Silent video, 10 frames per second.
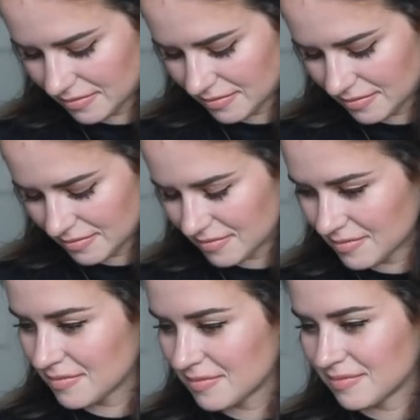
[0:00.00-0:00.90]

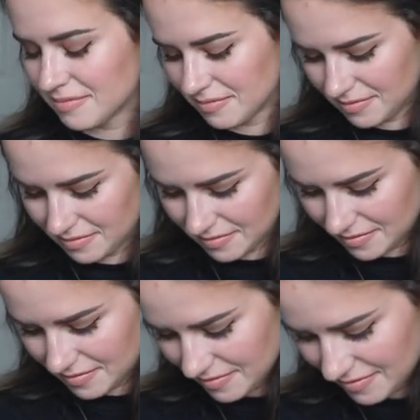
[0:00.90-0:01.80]

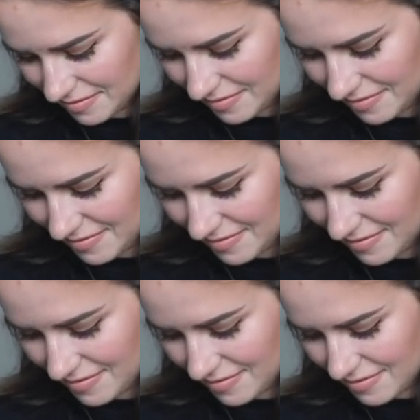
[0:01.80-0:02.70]

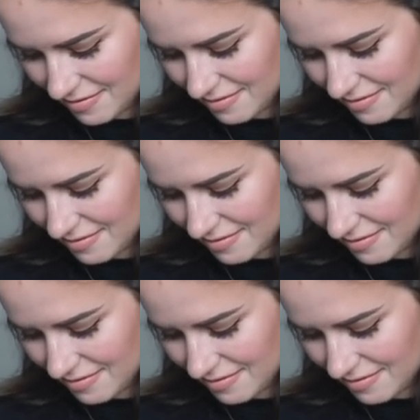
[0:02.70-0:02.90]
The person shown says nothing.